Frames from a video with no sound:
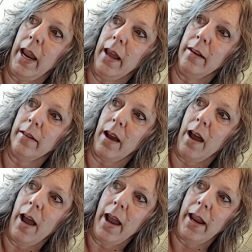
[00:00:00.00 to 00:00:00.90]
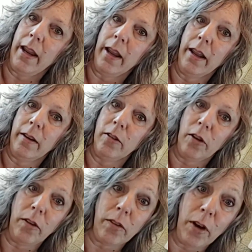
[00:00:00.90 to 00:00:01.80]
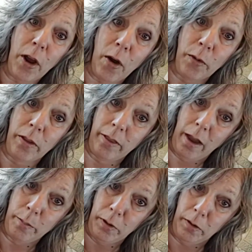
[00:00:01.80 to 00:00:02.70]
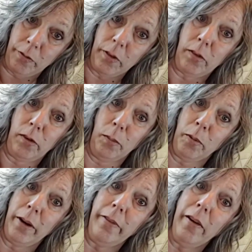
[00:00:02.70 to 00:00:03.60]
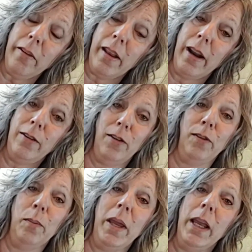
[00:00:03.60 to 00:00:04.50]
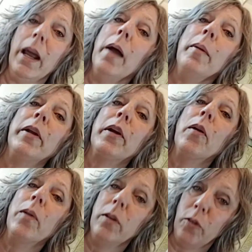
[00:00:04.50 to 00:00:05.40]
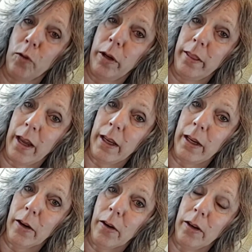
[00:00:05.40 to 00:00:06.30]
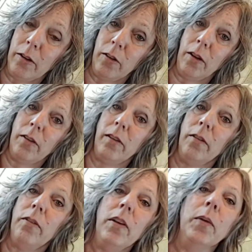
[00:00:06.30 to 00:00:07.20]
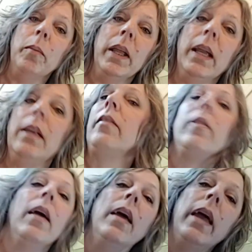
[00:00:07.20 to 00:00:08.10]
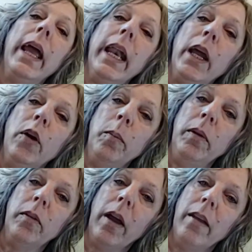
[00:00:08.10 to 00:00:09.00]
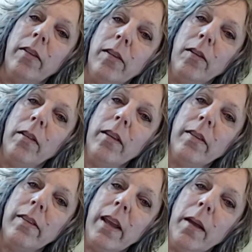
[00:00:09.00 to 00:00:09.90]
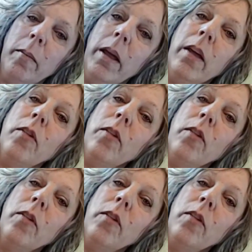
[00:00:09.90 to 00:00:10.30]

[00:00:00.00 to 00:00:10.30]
And I just know that beautiful soup right there that I just made, I'm going to go enjoy that here in just a few minutes. And I hope you guys do the same.